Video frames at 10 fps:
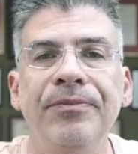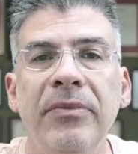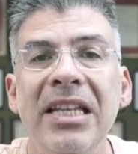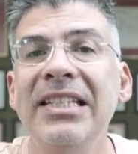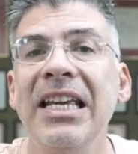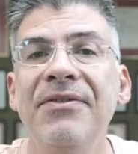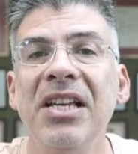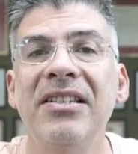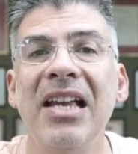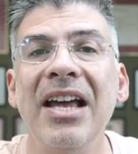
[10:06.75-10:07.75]
This gives
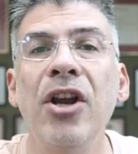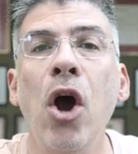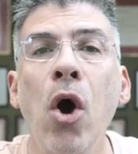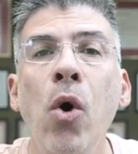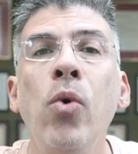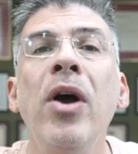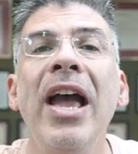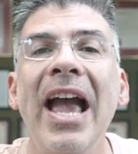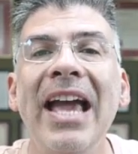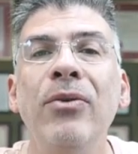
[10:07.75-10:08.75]
us an O
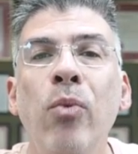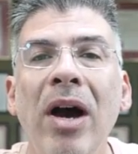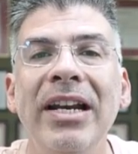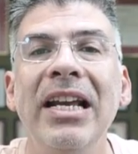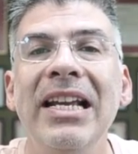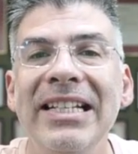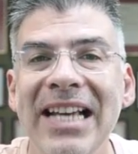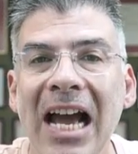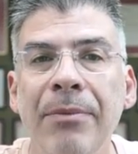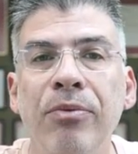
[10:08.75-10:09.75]
N one
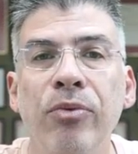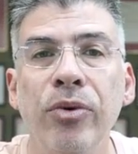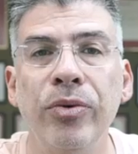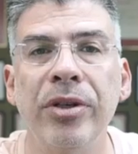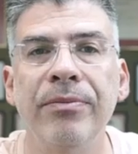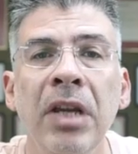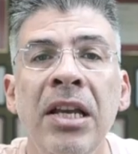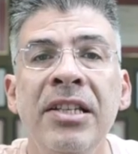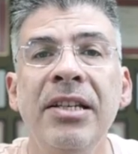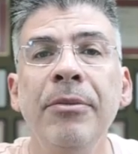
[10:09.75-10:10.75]
type route.
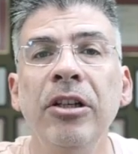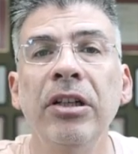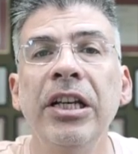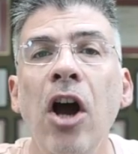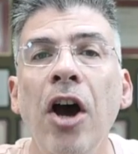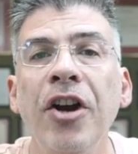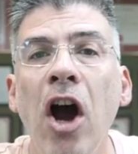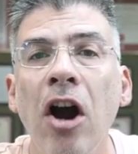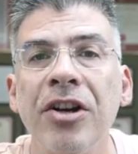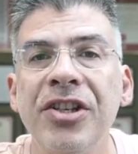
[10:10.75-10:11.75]
Similarly, on
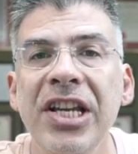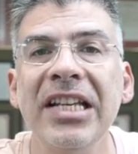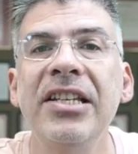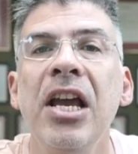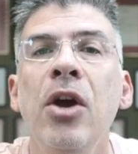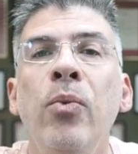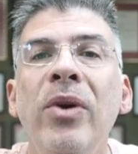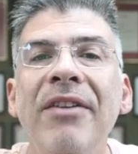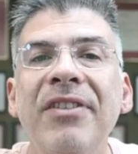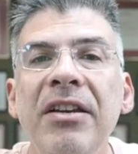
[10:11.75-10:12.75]
R six, we
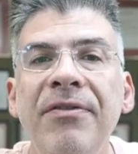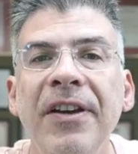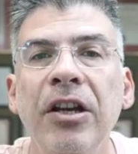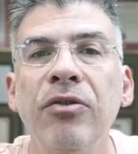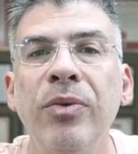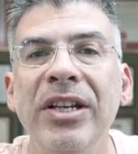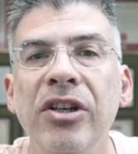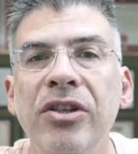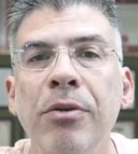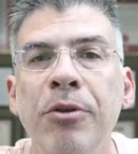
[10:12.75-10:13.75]
have configured
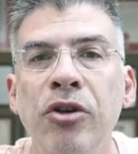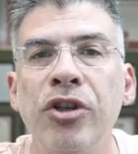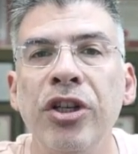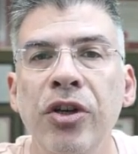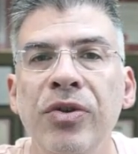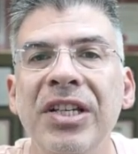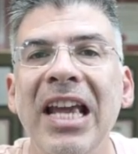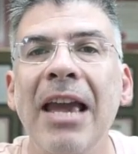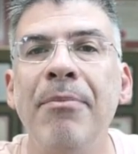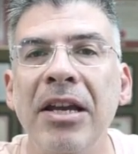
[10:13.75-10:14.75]
redistribution using
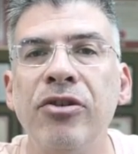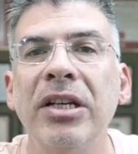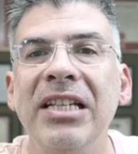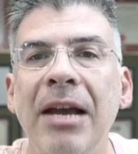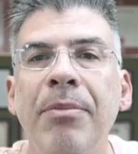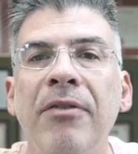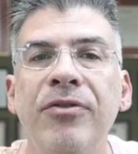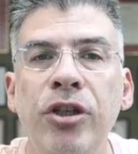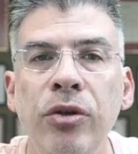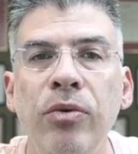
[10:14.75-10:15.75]
a metric type of
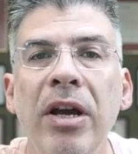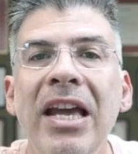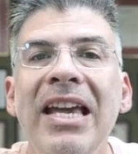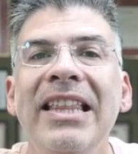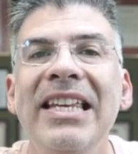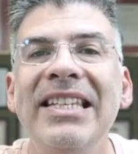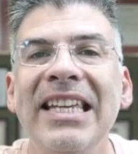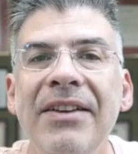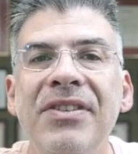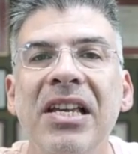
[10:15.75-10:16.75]
two. This
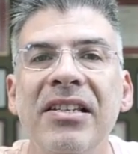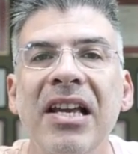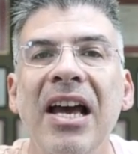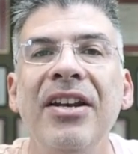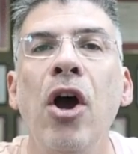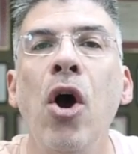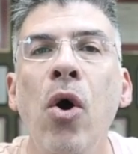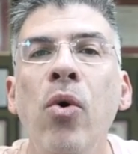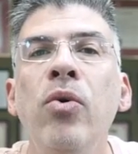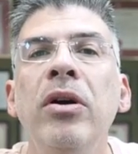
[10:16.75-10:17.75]
gives us an
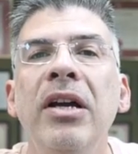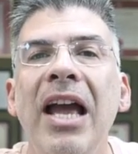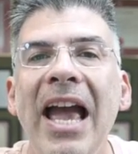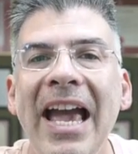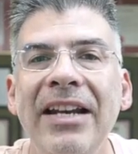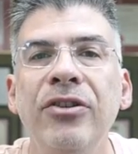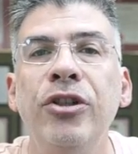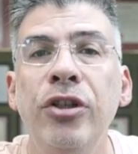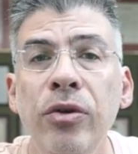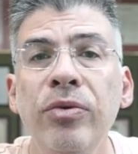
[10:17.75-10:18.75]
O N
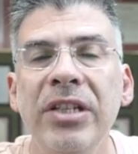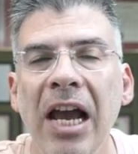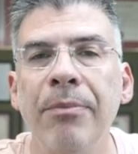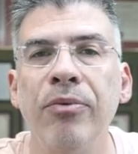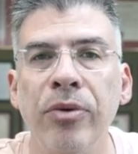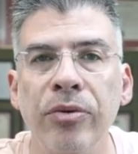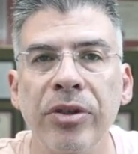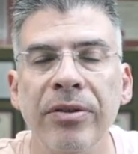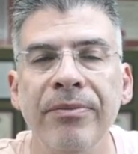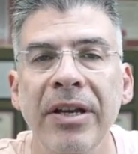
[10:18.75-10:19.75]
two type
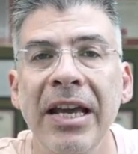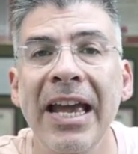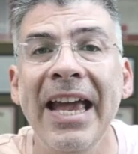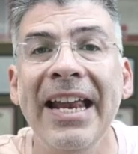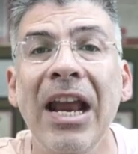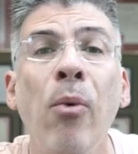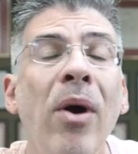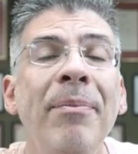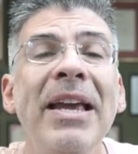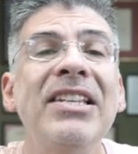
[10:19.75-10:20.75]
route. Now,
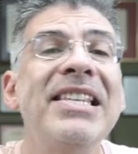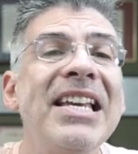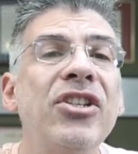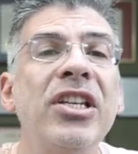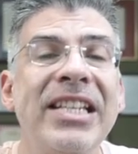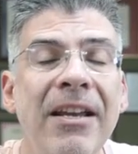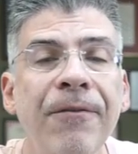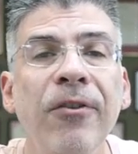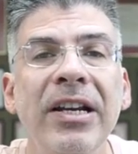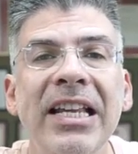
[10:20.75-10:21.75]
what makes this
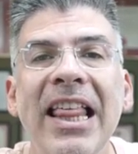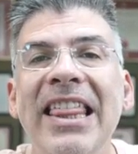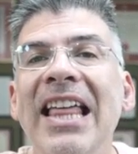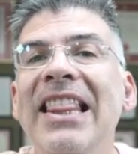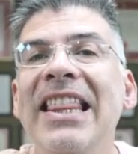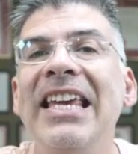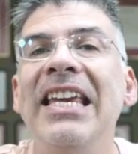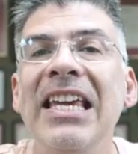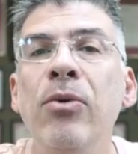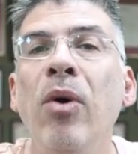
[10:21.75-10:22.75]
different than the
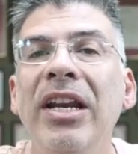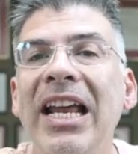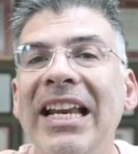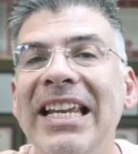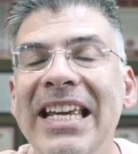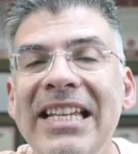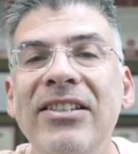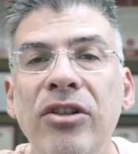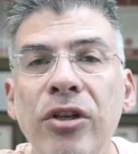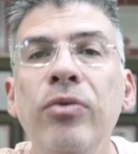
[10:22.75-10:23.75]
E one and E
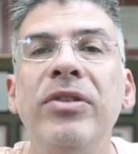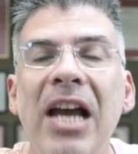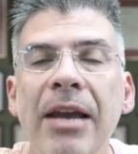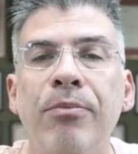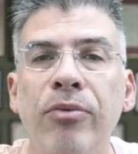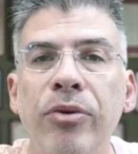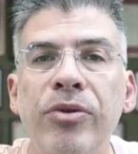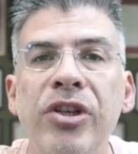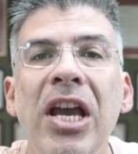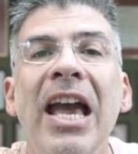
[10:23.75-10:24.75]
two type
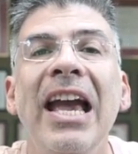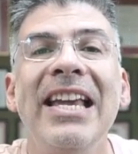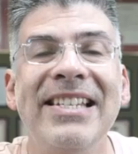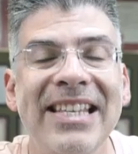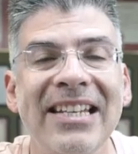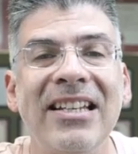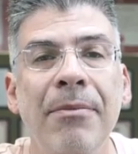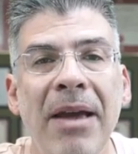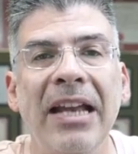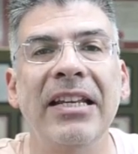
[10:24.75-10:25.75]
routes is this
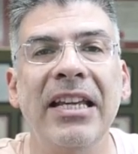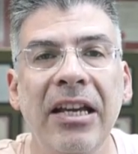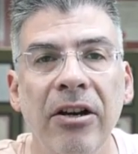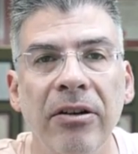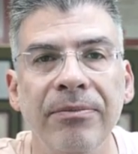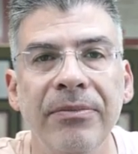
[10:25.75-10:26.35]
command here.